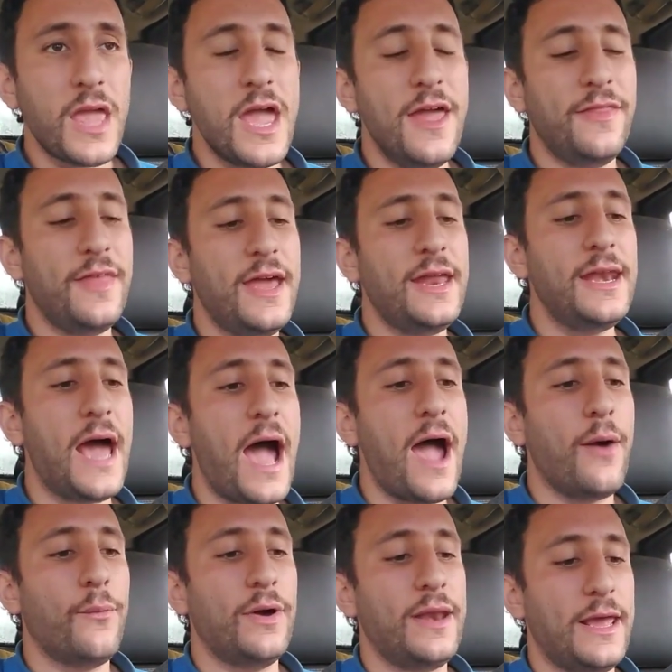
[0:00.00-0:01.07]
And then
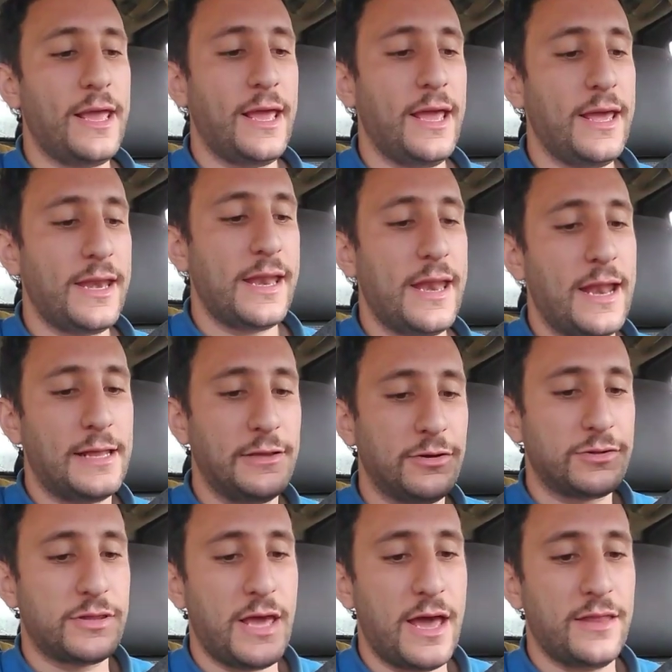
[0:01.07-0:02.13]
I went ahead and I
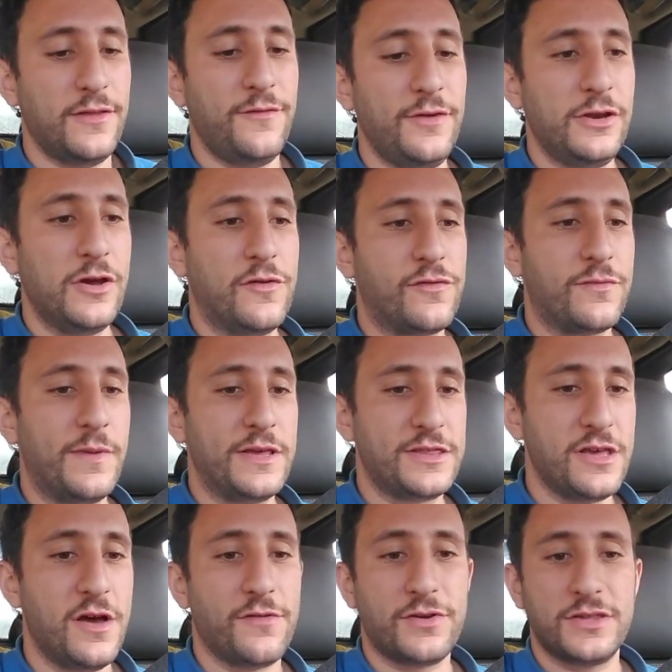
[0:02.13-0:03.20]
looked at the video for
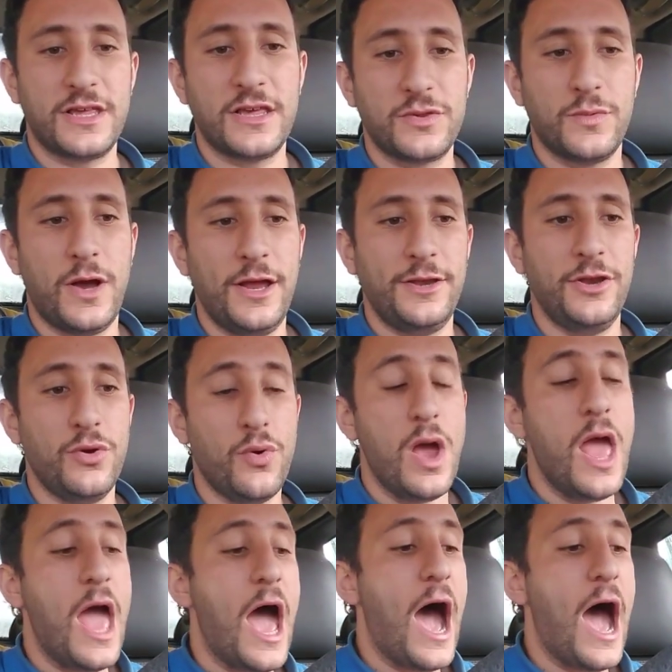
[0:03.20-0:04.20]
myself, because that's what I do.